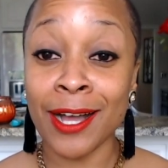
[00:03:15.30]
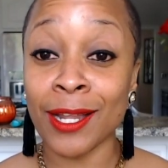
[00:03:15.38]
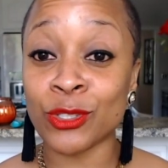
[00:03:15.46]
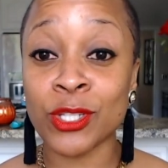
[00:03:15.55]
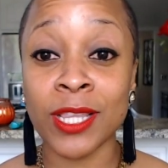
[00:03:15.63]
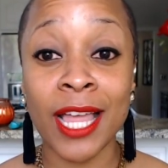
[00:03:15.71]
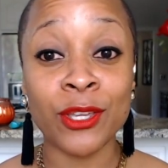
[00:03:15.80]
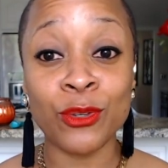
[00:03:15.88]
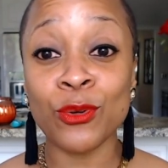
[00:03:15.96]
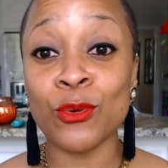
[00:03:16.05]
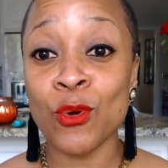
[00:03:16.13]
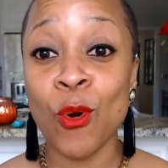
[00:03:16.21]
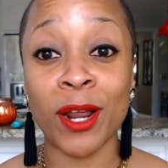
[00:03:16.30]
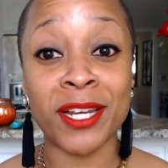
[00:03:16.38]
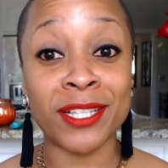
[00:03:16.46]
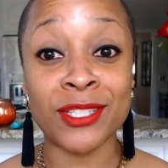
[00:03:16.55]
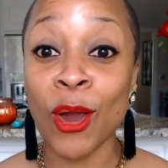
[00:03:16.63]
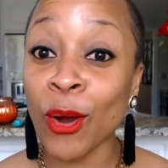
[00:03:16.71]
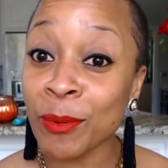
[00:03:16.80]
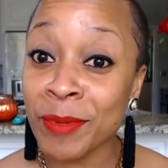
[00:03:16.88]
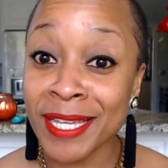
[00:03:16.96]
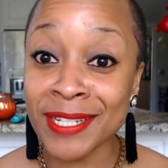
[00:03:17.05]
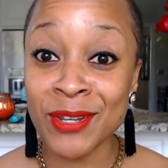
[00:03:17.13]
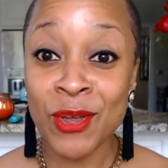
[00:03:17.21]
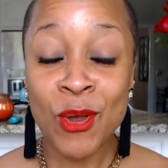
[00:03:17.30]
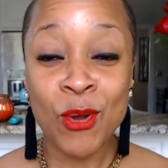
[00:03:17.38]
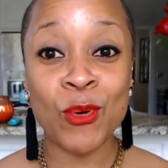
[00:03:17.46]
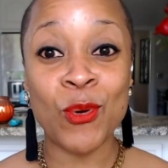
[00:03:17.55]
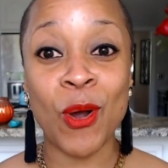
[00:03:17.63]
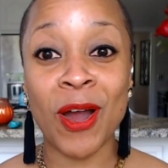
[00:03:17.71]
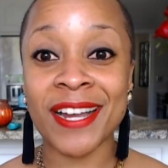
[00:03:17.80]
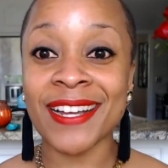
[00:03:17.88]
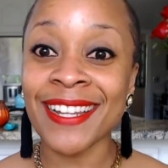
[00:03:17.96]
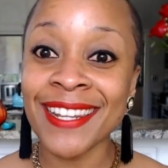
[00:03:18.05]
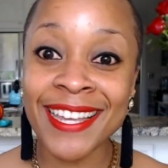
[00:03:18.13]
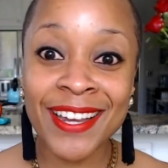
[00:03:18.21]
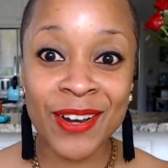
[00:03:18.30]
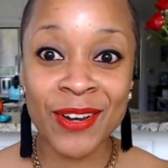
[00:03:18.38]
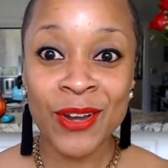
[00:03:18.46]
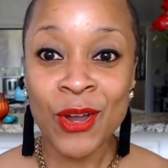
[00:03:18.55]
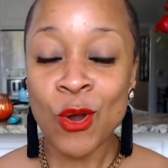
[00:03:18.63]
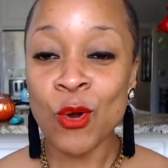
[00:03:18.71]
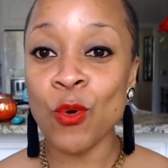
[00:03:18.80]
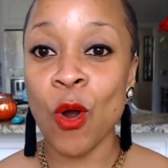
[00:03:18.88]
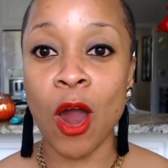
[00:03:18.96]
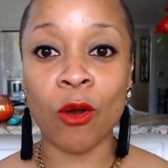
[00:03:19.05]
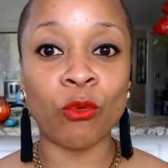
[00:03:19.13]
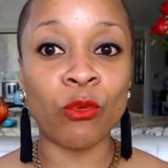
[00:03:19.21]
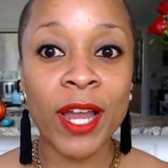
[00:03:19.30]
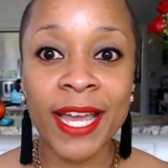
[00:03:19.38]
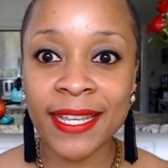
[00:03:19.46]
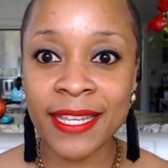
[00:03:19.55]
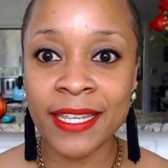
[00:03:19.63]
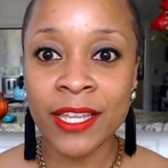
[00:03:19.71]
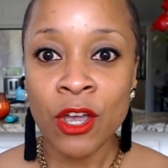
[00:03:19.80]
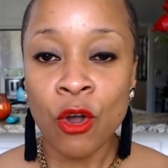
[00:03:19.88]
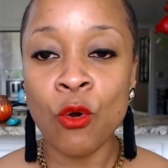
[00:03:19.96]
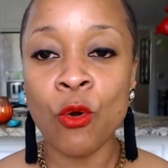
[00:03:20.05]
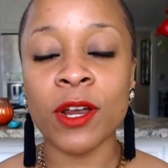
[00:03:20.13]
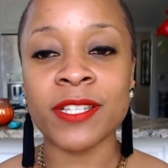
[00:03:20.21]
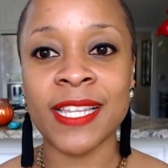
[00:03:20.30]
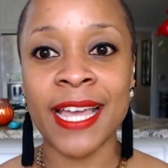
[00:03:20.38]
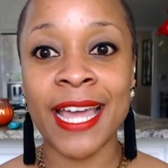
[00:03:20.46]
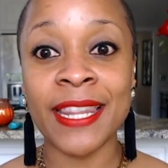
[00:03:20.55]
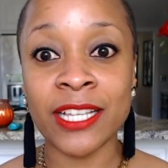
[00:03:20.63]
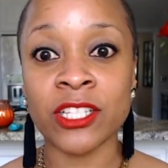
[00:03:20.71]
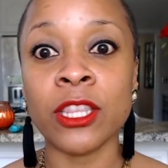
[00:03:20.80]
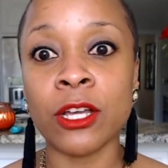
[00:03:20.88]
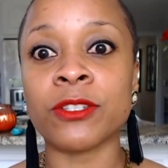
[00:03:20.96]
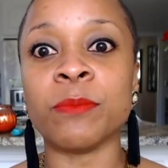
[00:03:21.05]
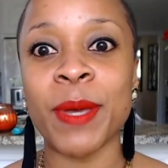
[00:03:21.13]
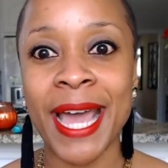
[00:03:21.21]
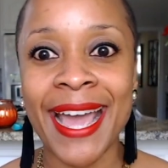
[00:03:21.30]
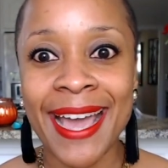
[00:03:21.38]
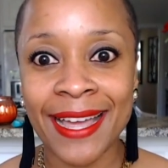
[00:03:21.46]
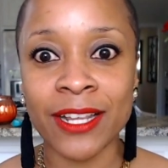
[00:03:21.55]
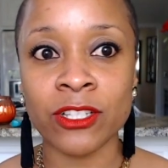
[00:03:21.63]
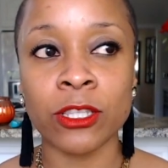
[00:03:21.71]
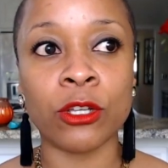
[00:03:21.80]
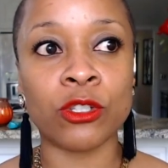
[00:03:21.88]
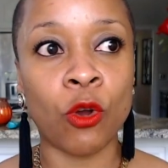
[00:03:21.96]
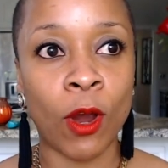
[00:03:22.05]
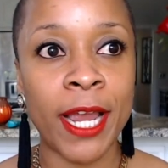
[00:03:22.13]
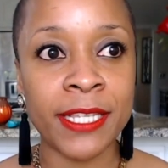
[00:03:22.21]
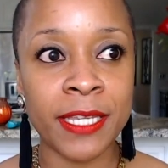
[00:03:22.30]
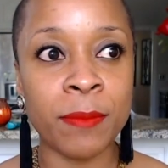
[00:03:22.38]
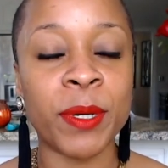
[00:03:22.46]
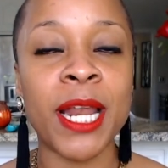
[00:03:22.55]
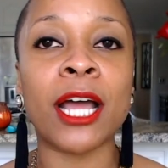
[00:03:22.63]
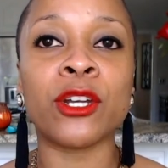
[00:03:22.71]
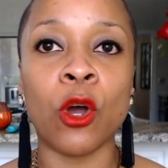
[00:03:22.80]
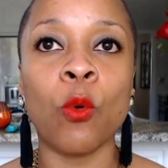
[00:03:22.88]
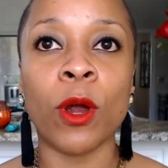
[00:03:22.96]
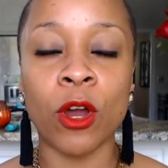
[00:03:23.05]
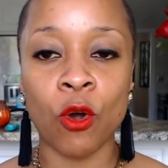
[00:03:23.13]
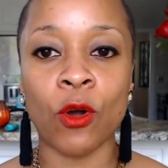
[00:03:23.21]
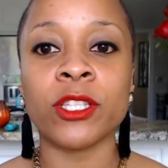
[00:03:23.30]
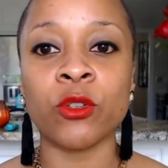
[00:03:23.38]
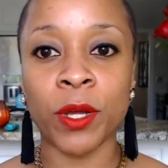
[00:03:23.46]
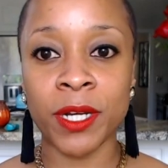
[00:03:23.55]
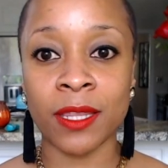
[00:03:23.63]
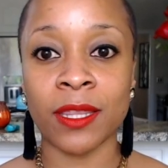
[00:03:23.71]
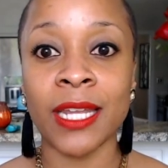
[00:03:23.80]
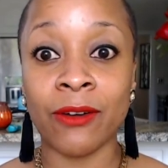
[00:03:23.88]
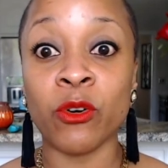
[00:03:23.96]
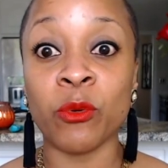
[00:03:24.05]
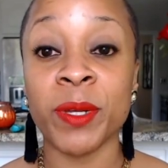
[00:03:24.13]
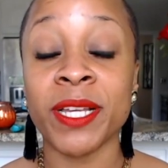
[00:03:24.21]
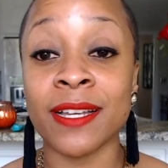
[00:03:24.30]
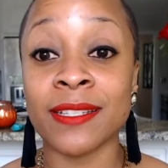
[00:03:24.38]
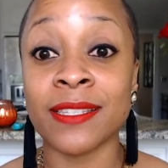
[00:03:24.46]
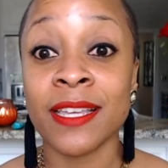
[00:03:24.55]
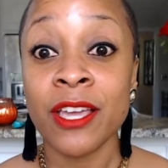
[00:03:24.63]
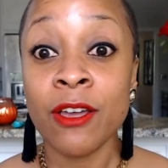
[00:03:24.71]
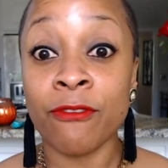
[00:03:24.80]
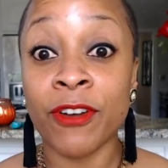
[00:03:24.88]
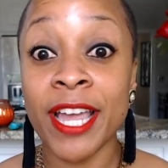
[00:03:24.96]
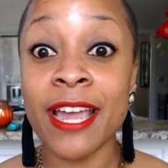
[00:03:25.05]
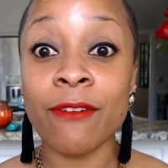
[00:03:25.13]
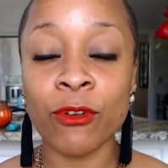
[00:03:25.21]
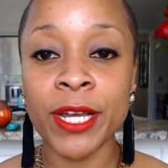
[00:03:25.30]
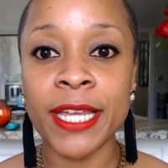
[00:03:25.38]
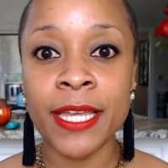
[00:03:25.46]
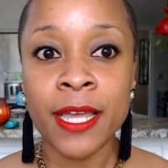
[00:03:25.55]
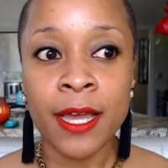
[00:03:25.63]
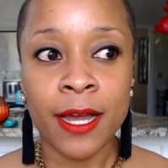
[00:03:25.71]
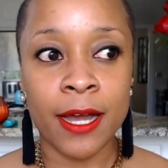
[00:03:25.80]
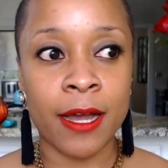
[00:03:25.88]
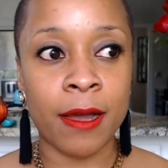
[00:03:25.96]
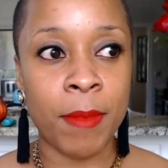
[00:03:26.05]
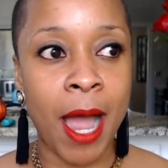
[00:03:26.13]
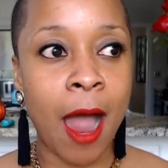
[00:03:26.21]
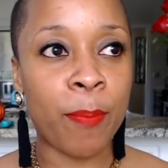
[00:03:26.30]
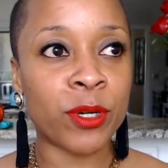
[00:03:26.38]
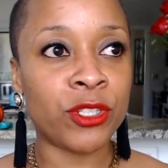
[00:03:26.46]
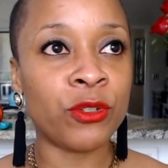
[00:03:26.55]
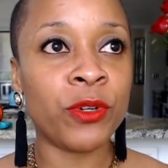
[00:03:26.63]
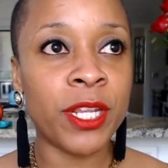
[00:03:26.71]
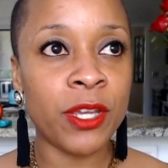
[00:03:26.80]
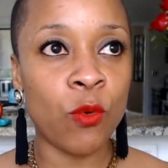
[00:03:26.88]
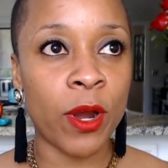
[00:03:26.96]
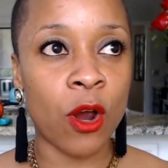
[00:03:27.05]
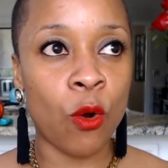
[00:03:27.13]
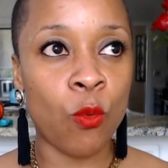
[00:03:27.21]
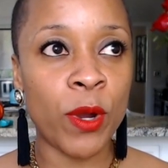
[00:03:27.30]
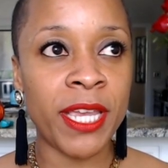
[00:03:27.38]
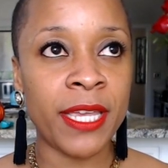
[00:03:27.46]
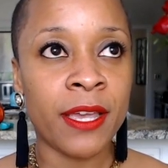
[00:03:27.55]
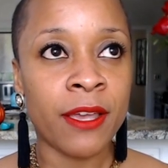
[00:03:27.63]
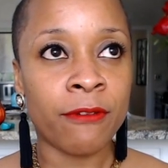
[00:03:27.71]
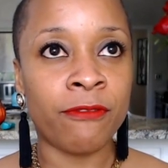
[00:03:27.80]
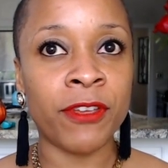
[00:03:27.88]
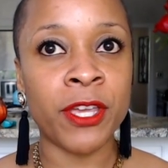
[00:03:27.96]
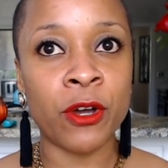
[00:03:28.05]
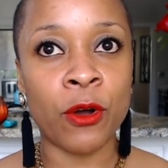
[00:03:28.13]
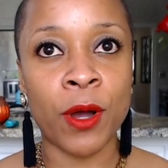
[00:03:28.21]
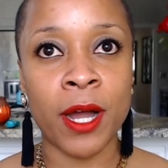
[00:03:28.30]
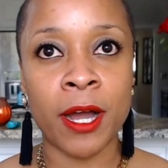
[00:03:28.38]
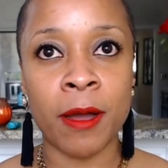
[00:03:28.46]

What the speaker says: just like you, who are determined, who are clear, who are ready, who are saying this looks bad, this looks crazy, but I know we're going to another level because for every opportunity where we feel,